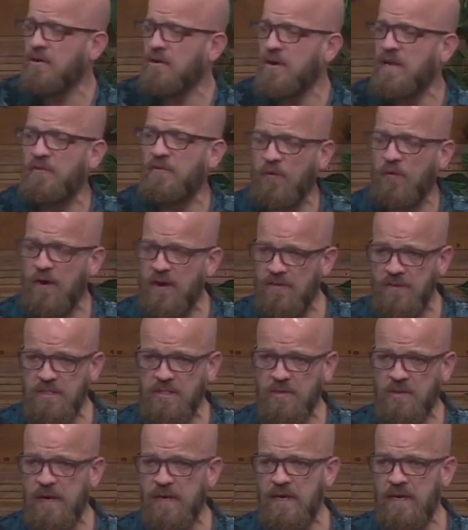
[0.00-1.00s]
are in front of
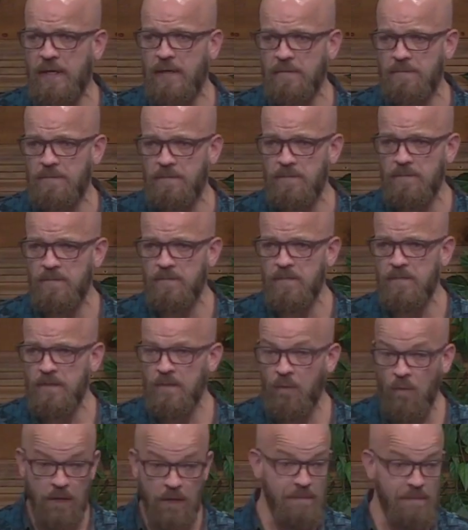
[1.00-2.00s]
us right now?
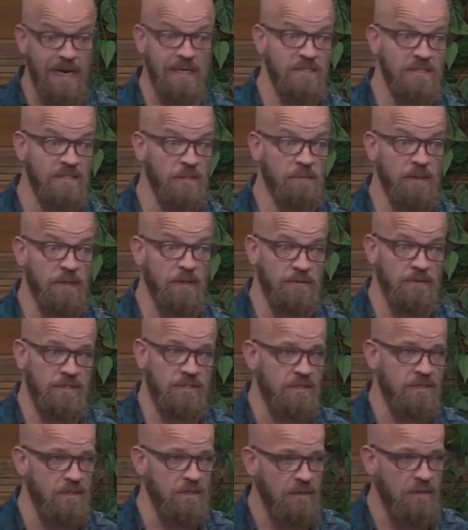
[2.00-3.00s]
What am I supposed
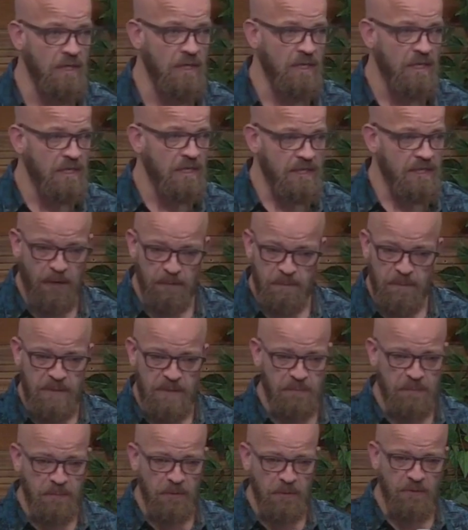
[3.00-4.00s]
to do? There are
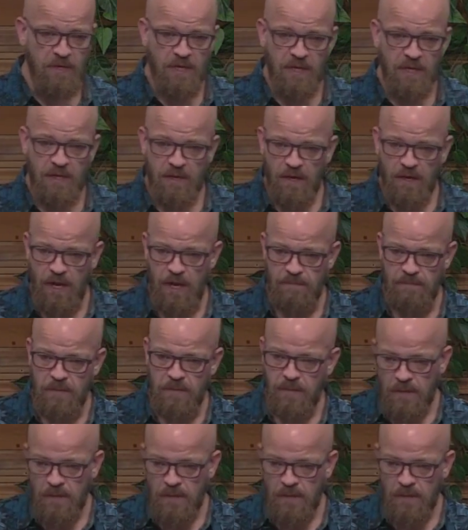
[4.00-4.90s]
people, um,